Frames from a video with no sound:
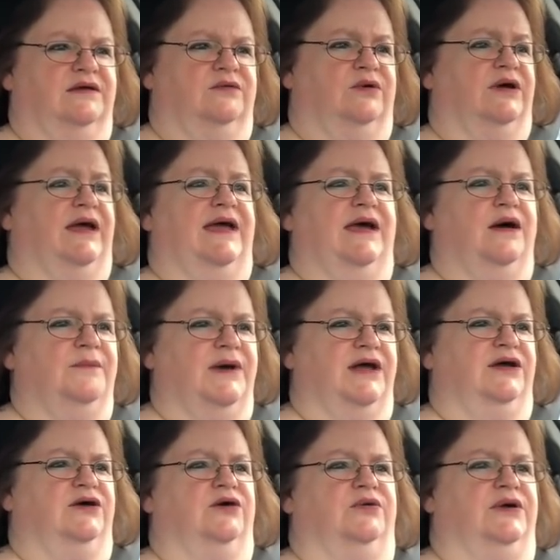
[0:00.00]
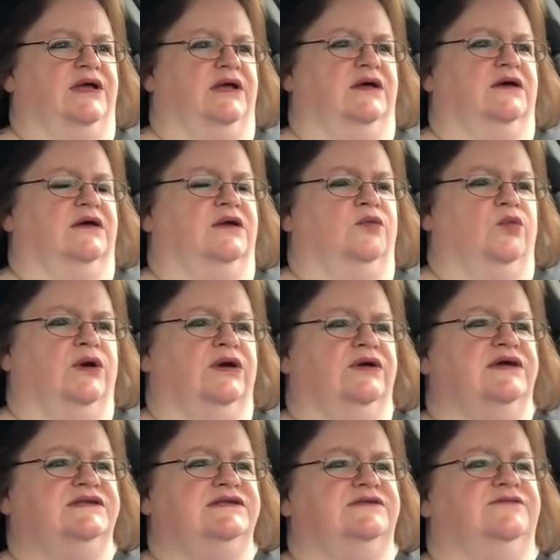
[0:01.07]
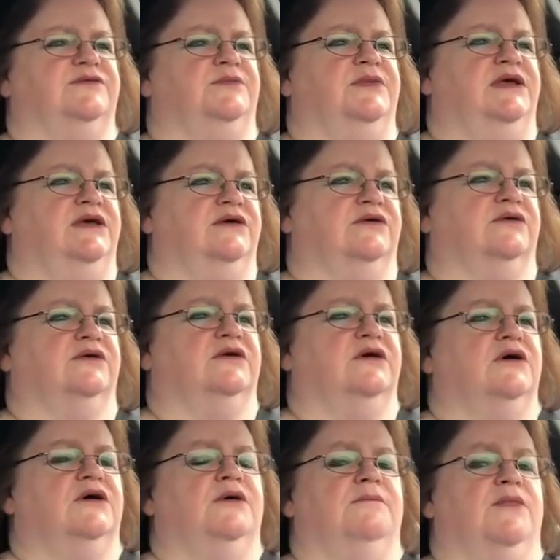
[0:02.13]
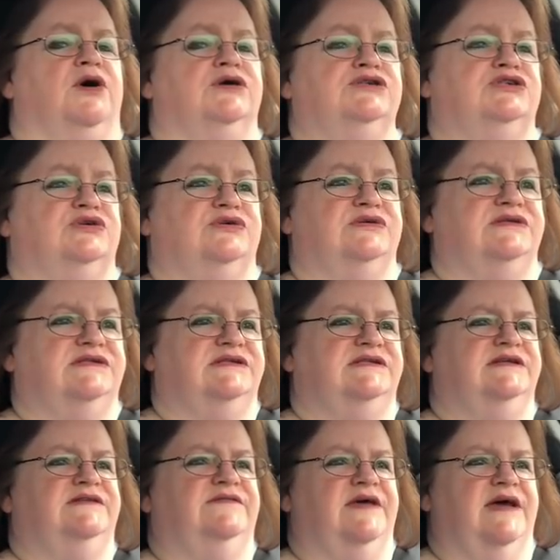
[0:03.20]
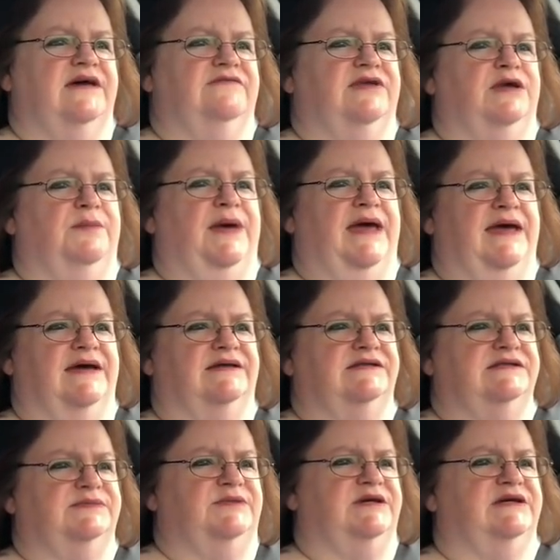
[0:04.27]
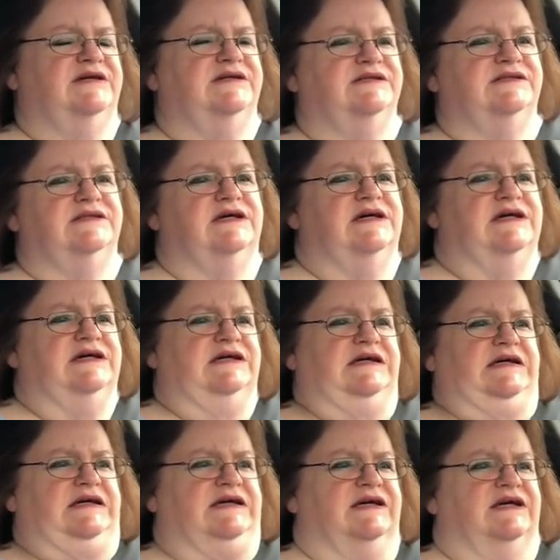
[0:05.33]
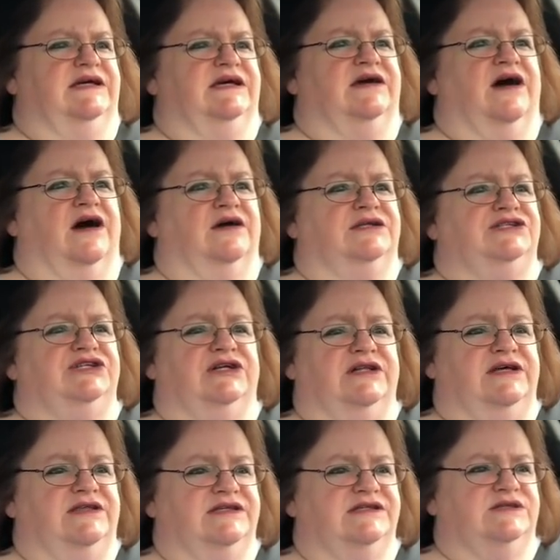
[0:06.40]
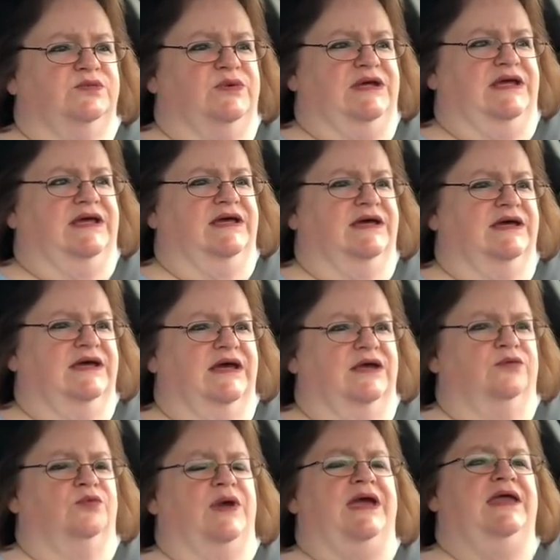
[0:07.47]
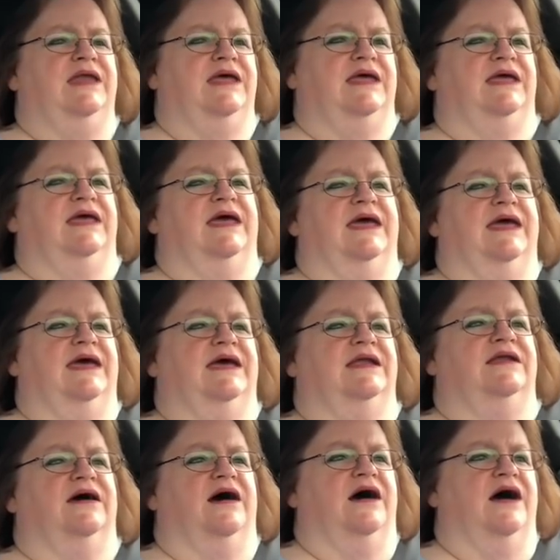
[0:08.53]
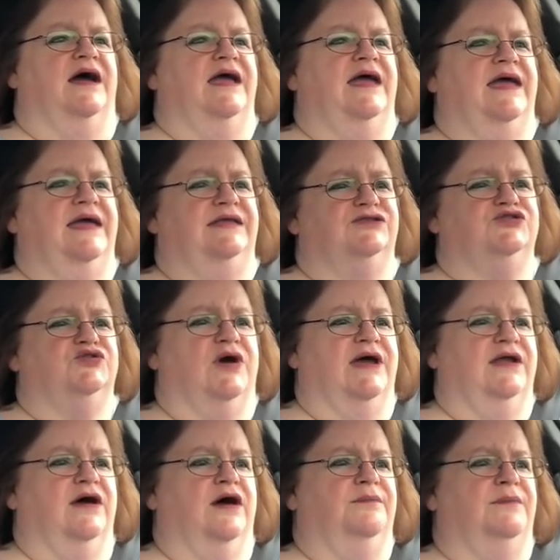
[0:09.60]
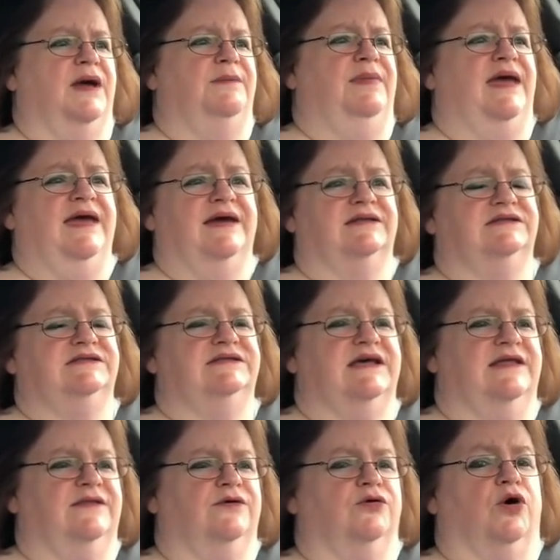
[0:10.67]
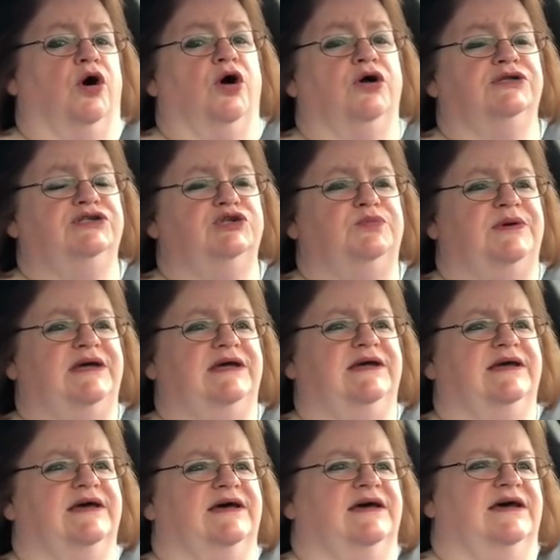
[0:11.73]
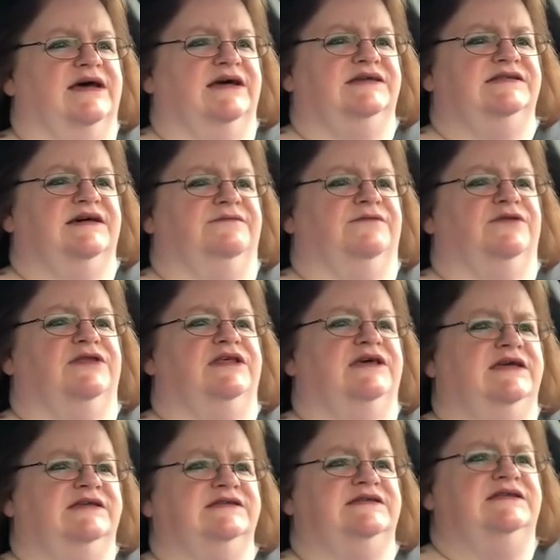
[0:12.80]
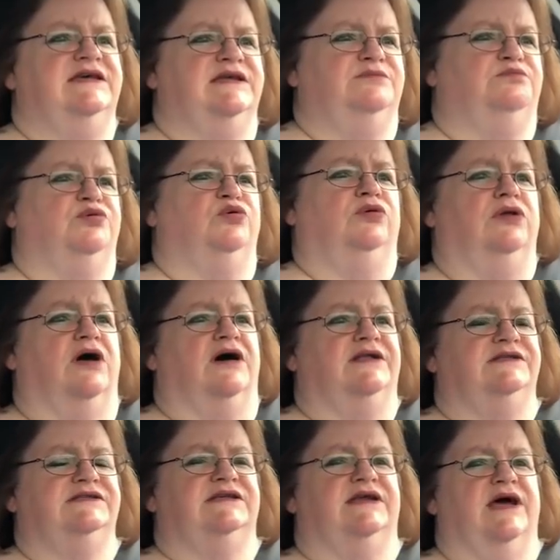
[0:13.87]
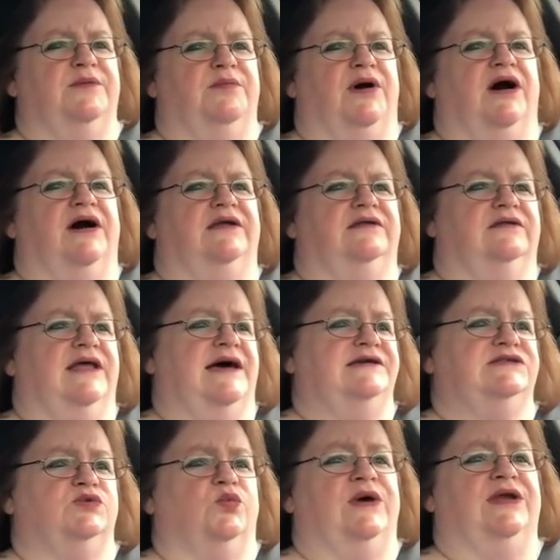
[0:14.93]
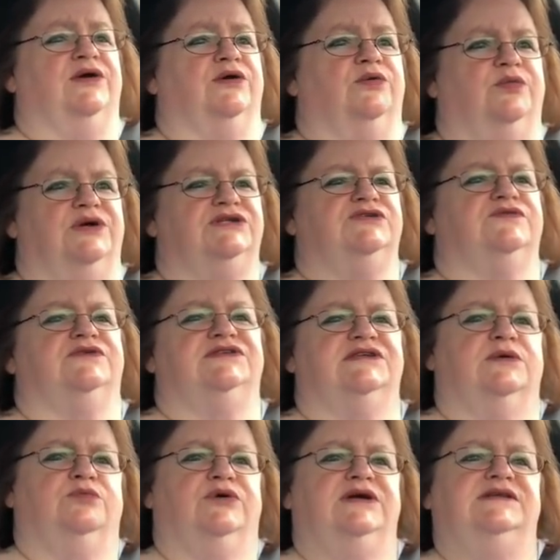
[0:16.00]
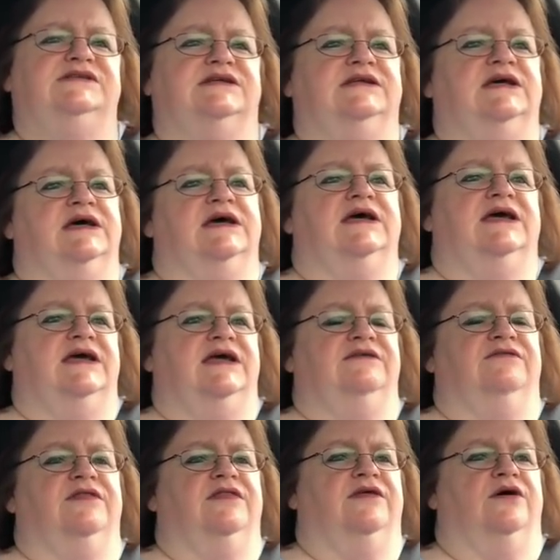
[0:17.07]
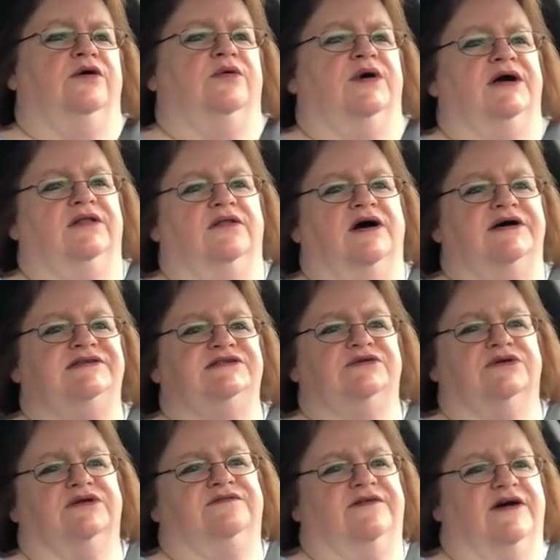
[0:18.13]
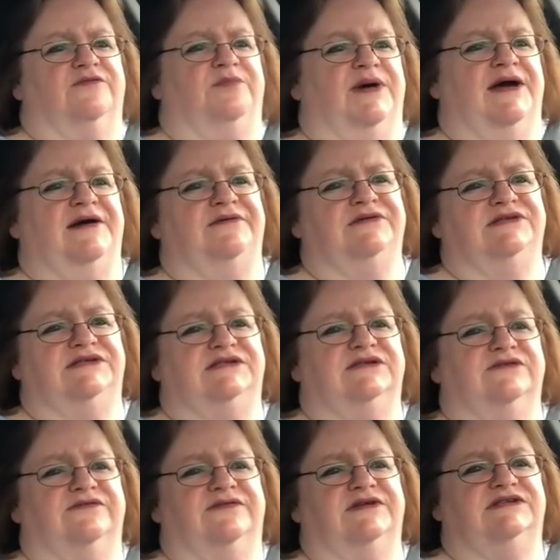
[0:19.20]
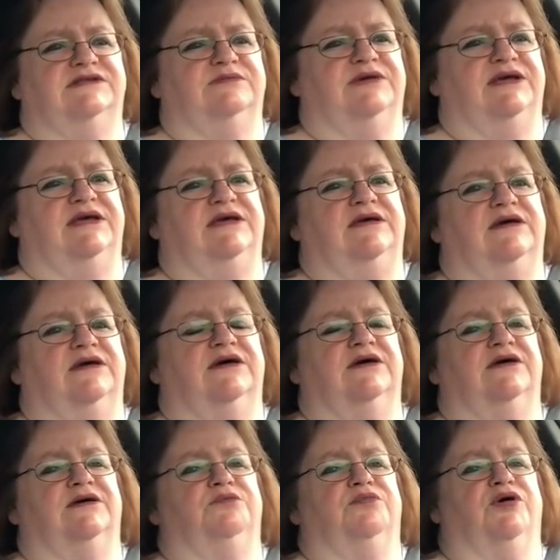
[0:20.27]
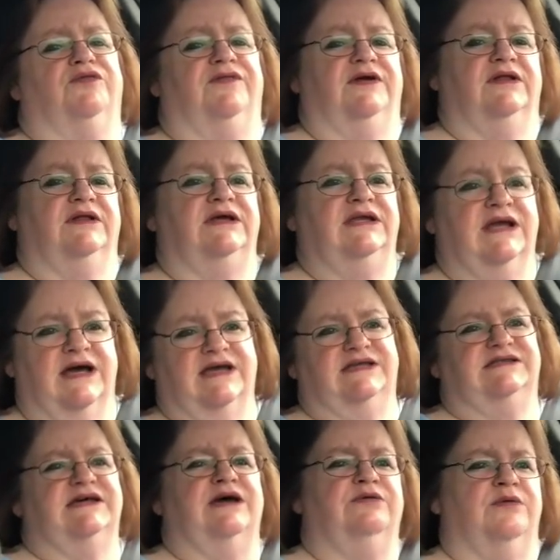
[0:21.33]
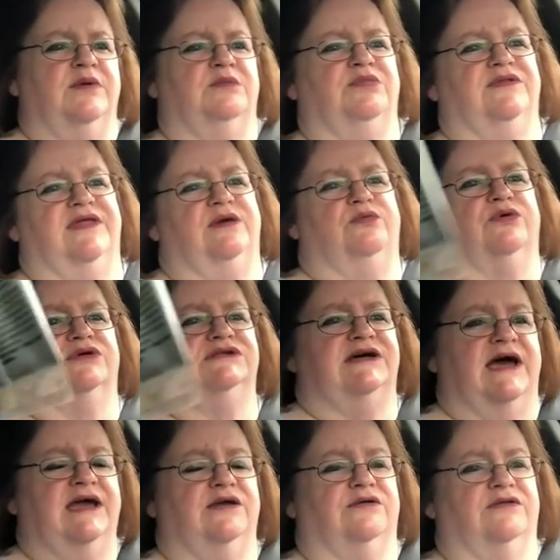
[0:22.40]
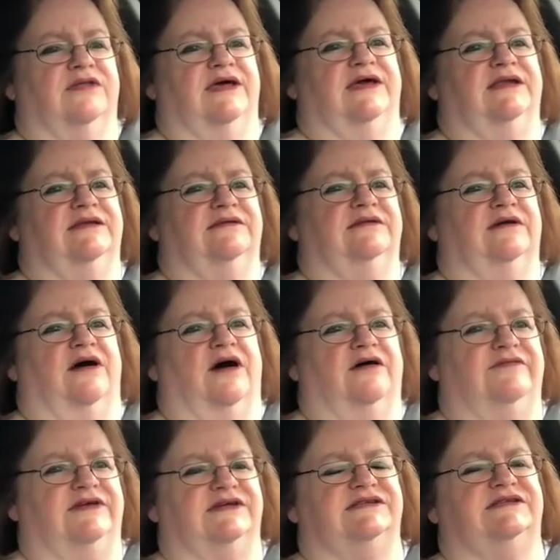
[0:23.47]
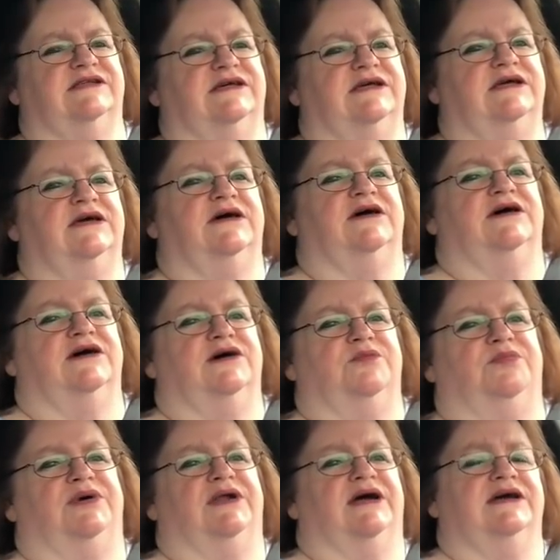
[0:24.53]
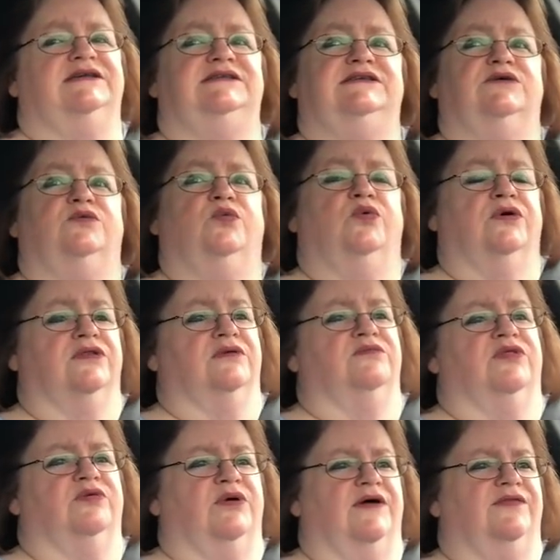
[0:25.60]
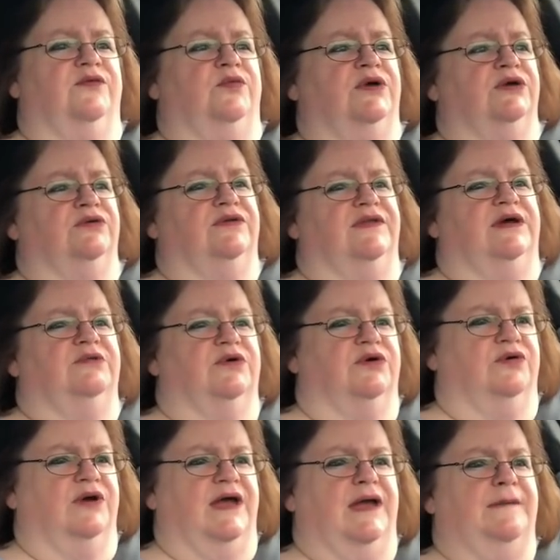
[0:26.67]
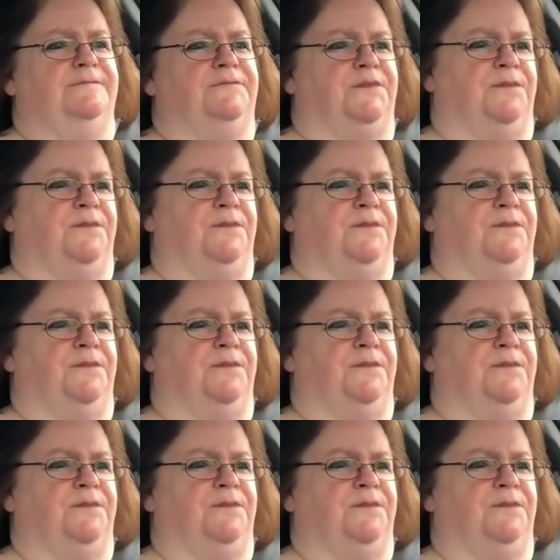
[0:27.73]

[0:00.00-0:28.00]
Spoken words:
Where am I going? And where is it from here? Marshall's, to see if they have any pants, because it got chilly this week and rainy, and I tried on my pants and they're all too big, except for these knit pull-ons that I bought last winter, which for some reason, even though I lost 35 pounds, still fits me perfectly nice. I remember they were tighter then, obviously, but I still wore them throughout the winter and they were great.